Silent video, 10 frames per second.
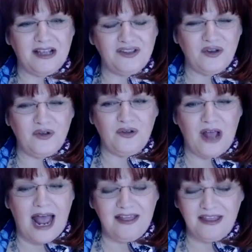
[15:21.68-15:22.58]
so
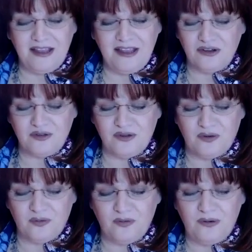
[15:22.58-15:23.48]
I think there's
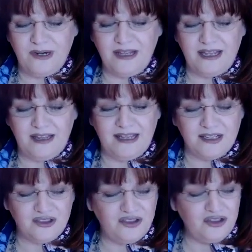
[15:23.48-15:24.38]
really
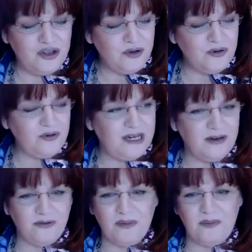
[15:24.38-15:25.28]
these two
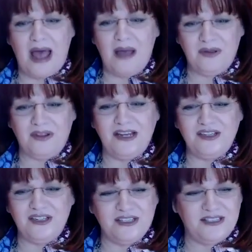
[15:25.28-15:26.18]
different
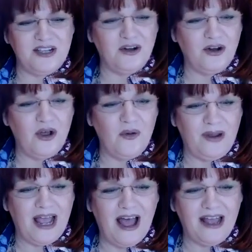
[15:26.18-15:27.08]
populations that are
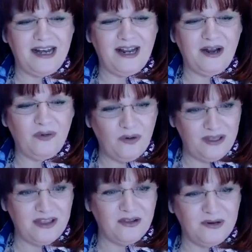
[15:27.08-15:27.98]
going on
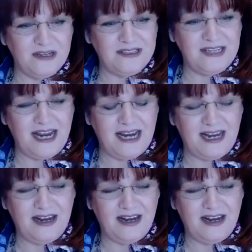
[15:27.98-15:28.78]
within the real estate